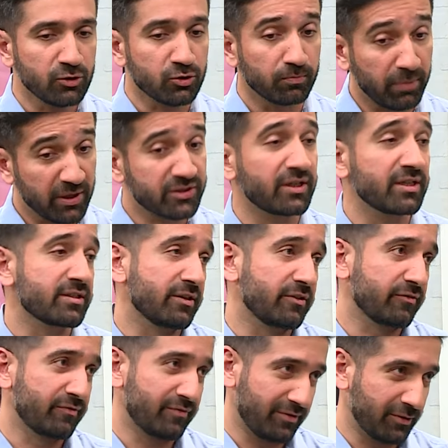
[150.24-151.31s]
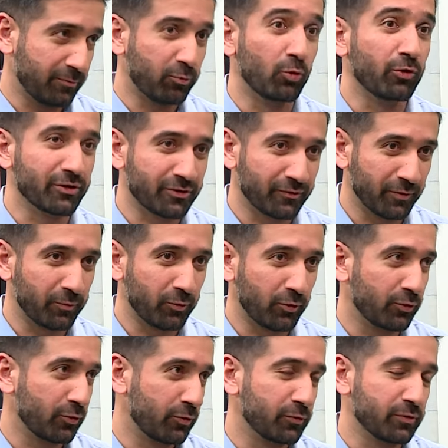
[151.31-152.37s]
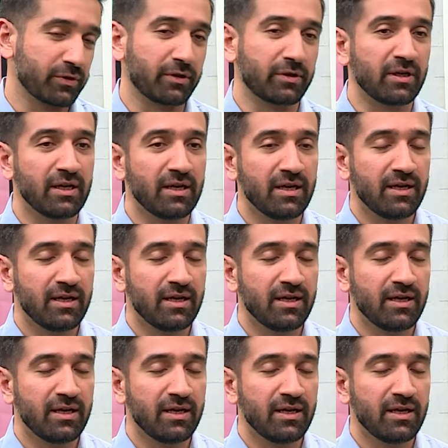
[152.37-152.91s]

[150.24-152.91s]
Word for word: so bach gaya sirf the poorest of the poor to use it